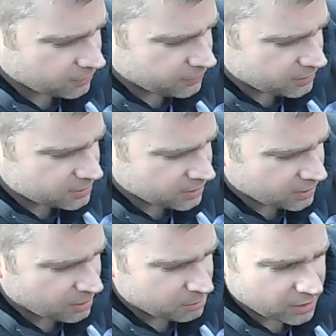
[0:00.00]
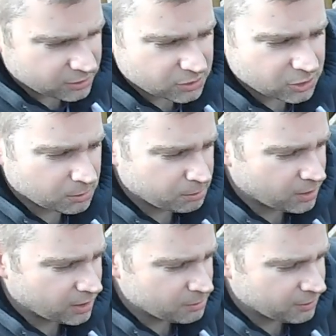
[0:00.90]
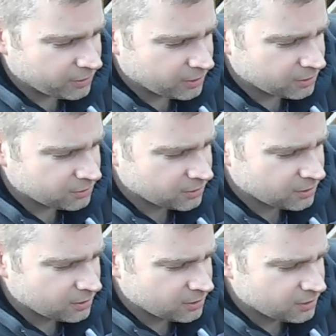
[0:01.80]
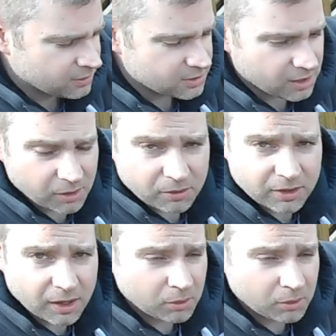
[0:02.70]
know if you can see that, but that's just come apart in my fingers. So that